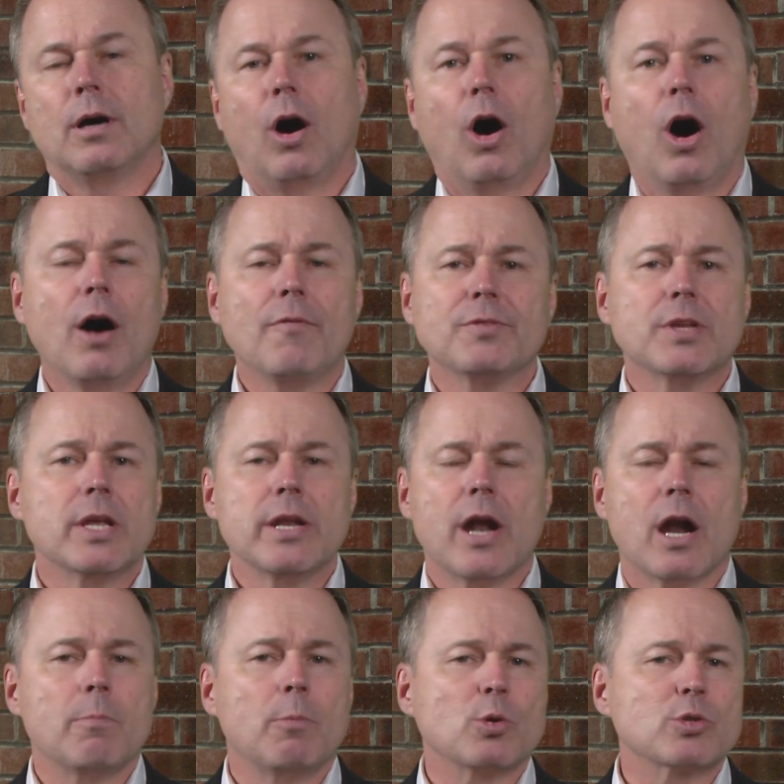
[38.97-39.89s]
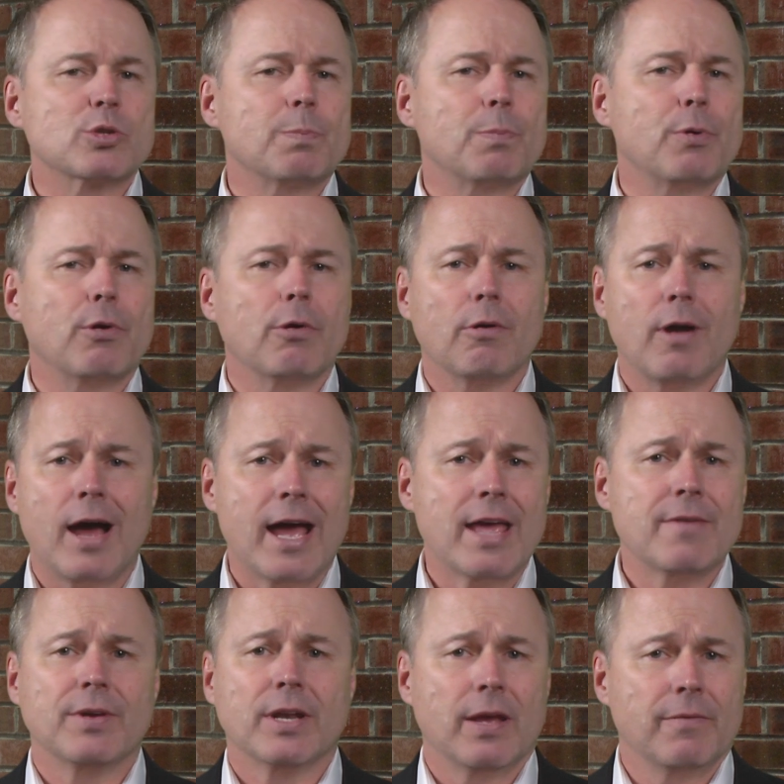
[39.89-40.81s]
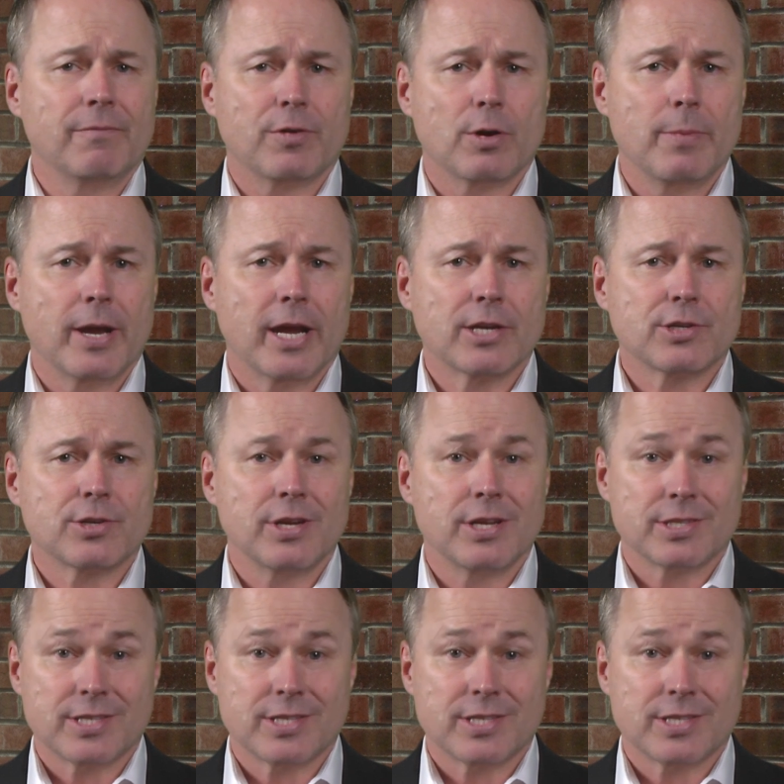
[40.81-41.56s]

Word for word: Often our most private information